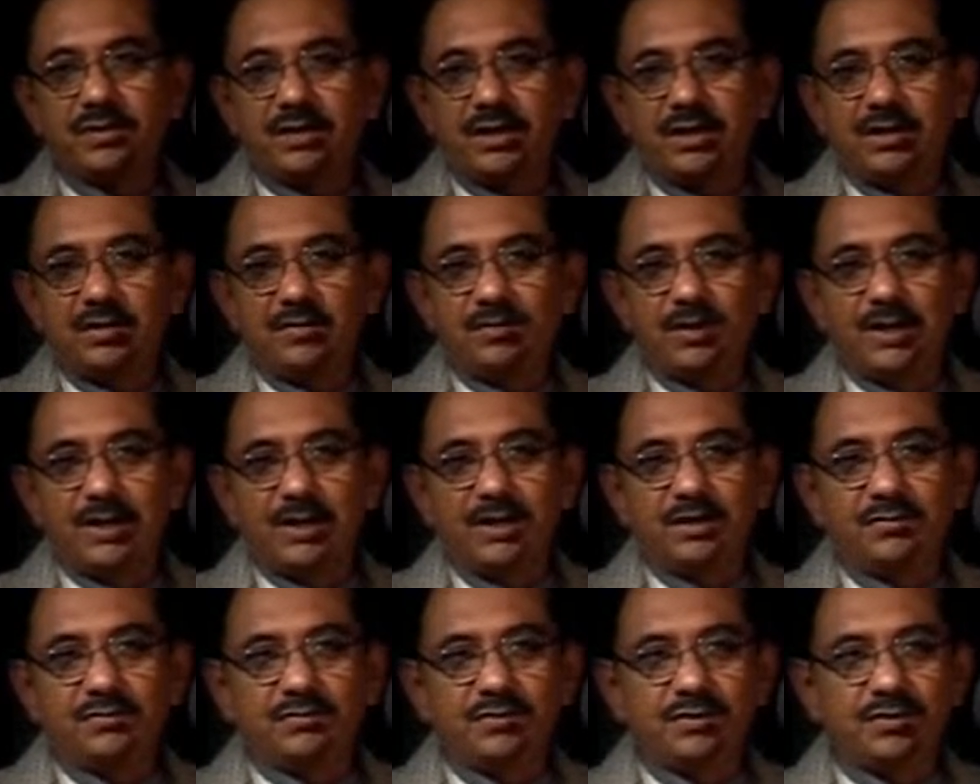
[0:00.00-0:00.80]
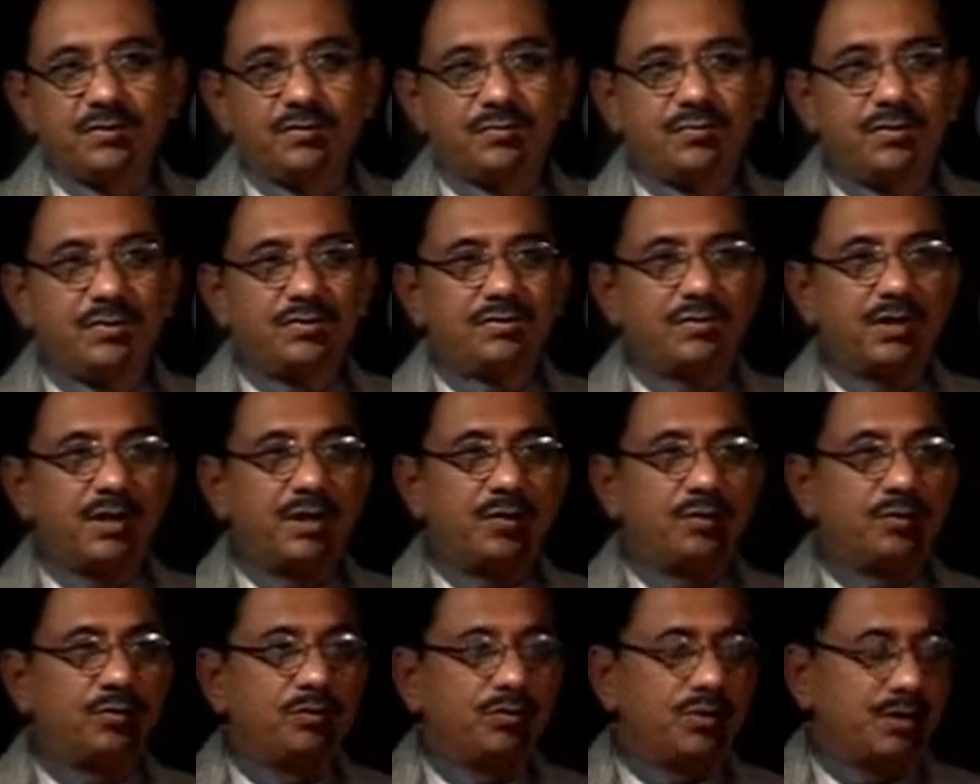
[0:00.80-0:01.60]
Before I start my
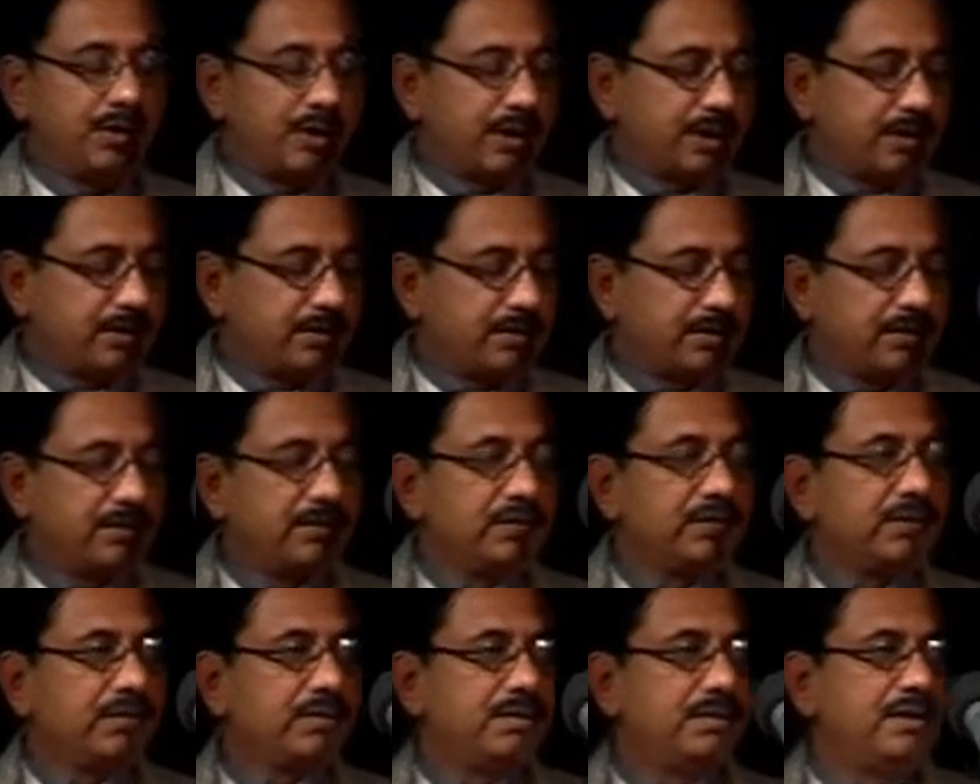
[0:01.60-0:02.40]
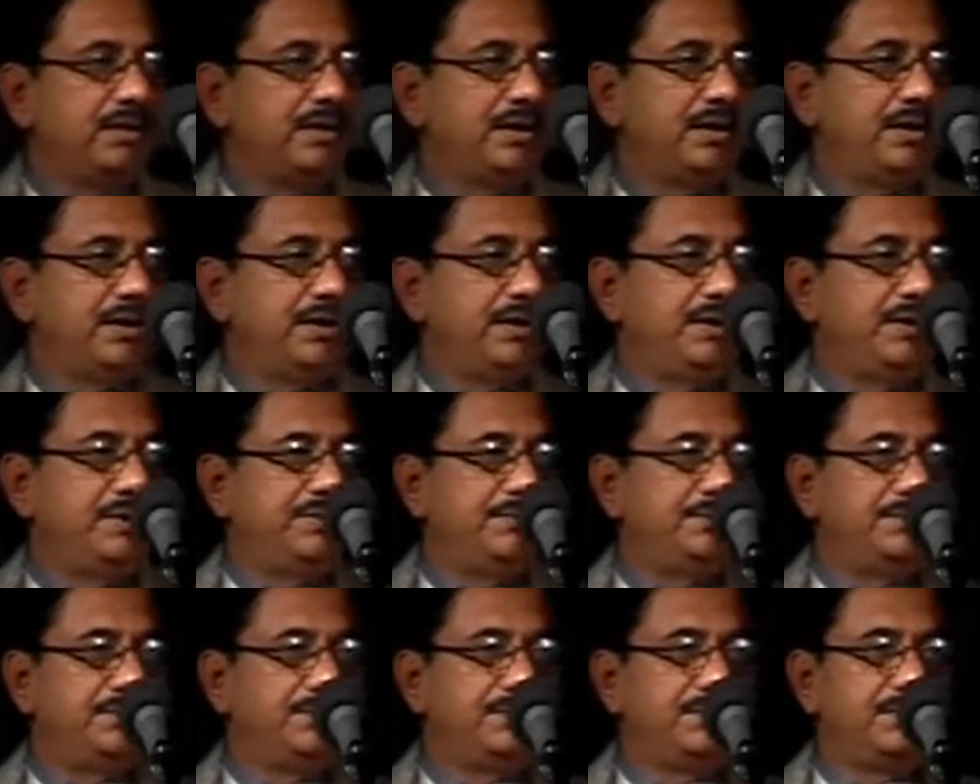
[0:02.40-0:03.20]
lecture, first I have to correct
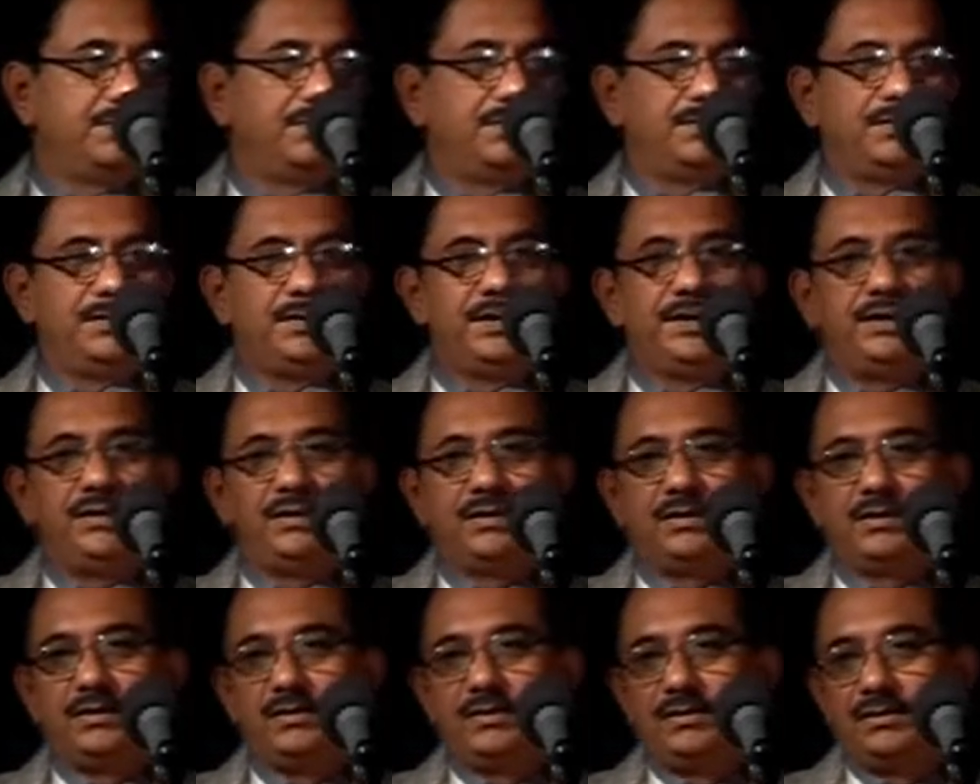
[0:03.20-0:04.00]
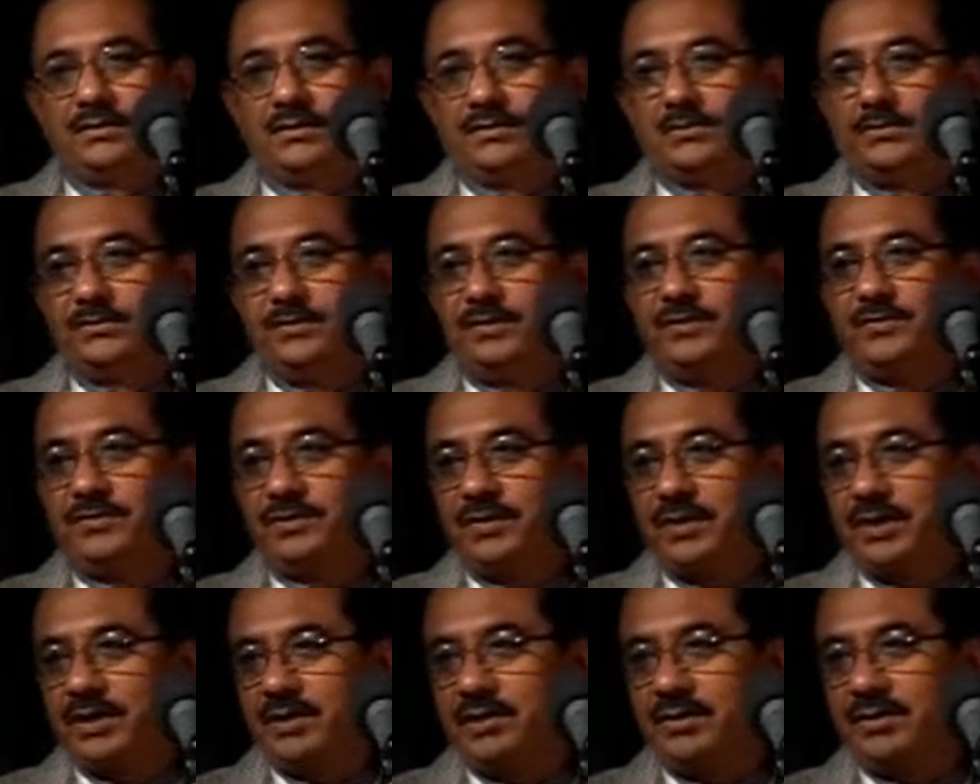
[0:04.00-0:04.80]
a
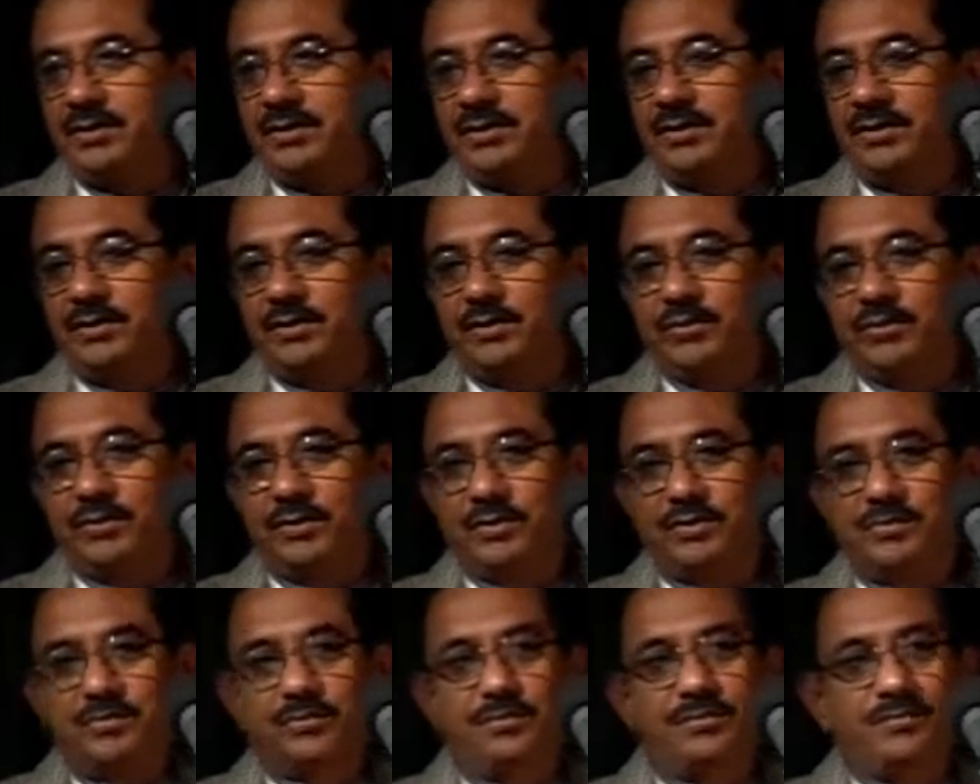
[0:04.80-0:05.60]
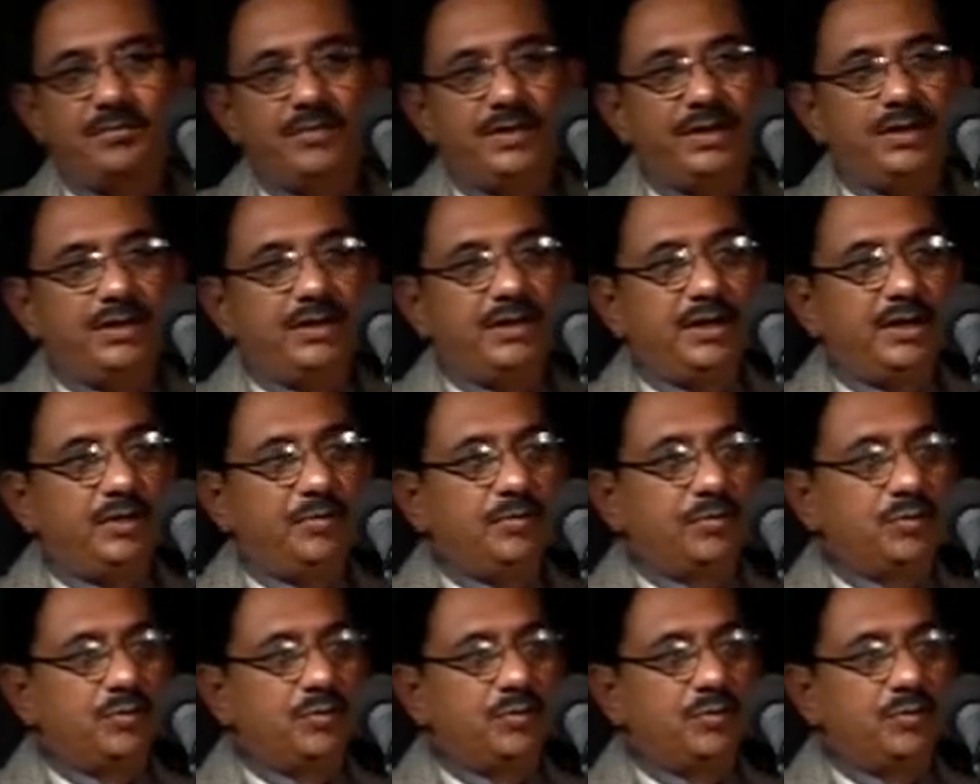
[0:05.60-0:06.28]
little mistake in our